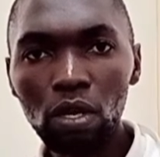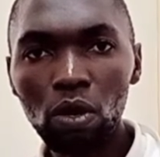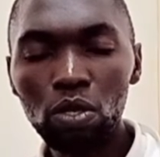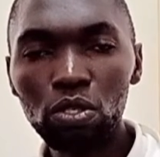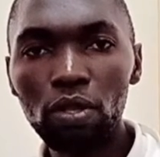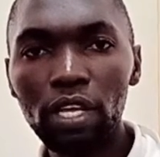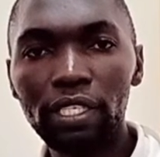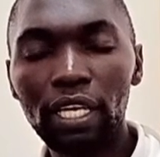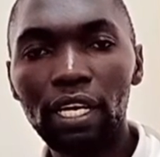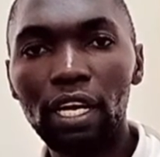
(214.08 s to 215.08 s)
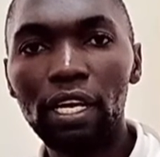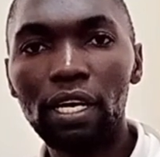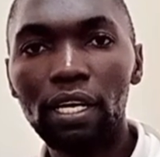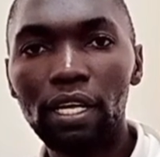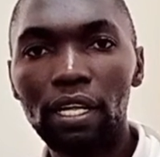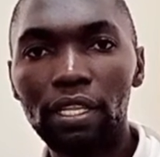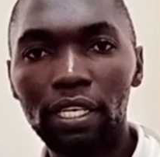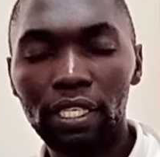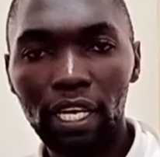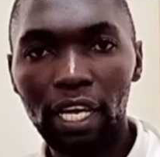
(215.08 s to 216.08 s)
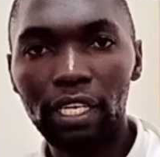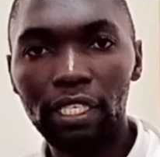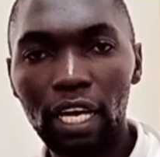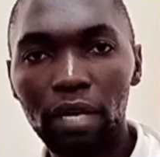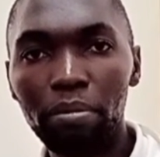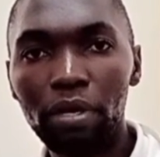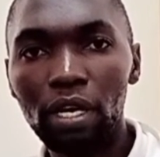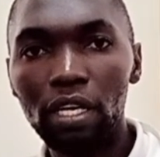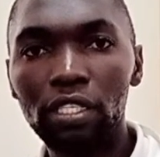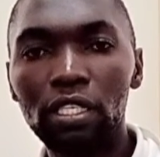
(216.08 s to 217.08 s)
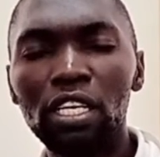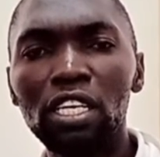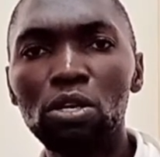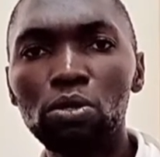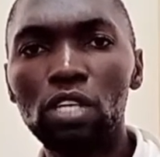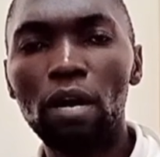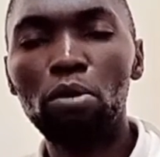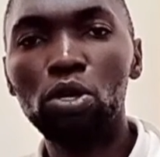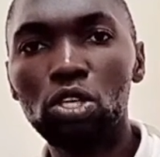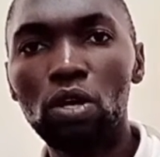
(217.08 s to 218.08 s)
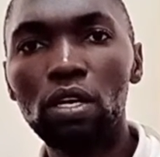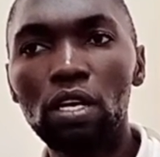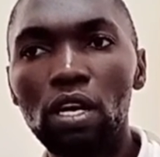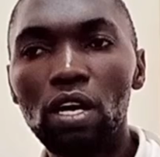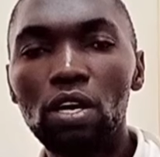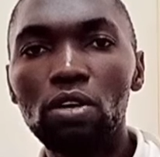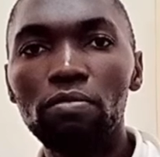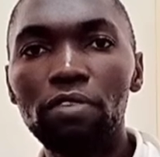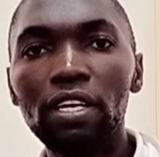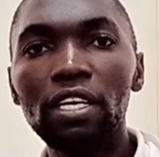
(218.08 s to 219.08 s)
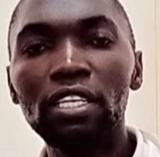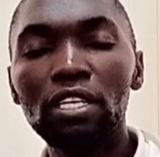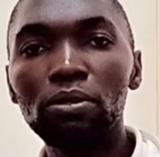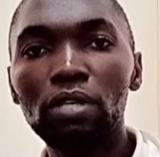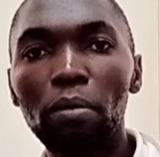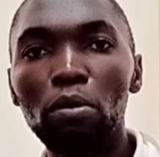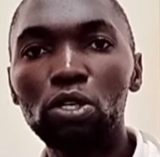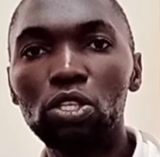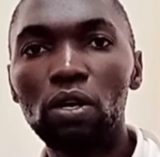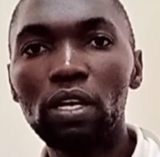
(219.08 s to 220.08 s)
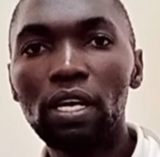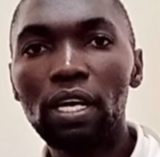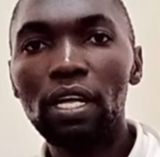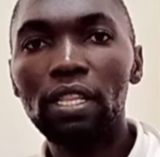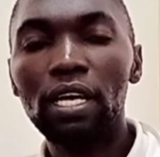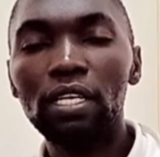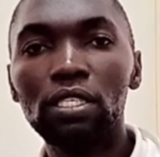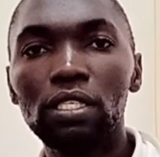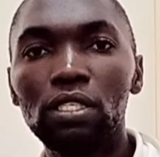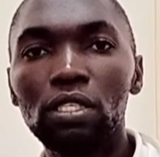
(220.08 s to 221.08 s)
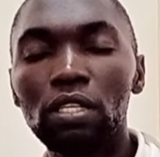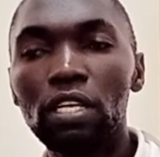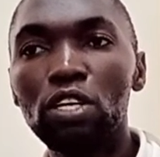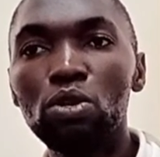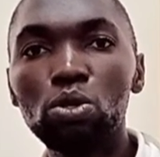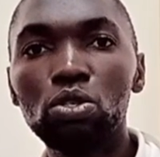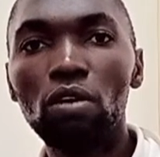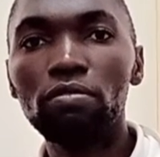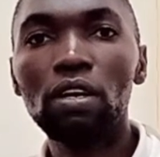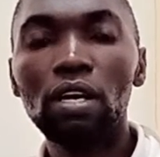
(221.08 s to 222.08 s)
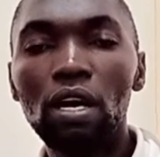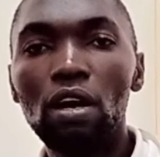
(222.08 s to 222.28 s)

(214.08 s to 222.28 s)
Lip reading: also the second type is induced abortion. You find induced abortion, there is the use of